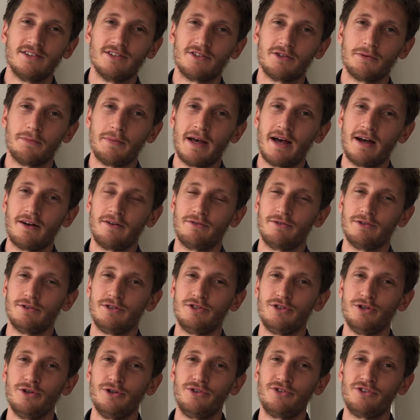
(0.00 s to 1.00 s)
it's about
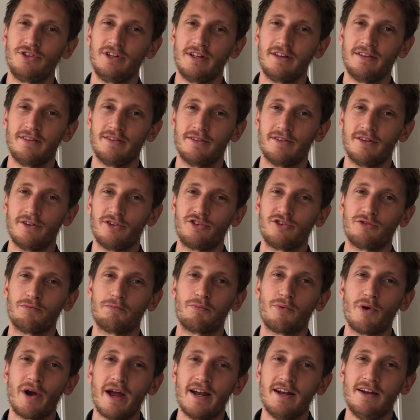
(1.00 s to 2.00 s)
reducing the
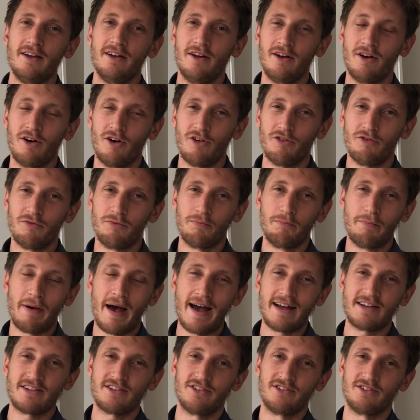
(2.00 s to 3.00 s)
spread of
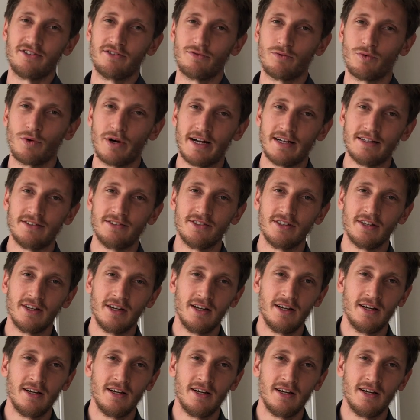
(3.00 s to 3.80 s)
patches of weeds.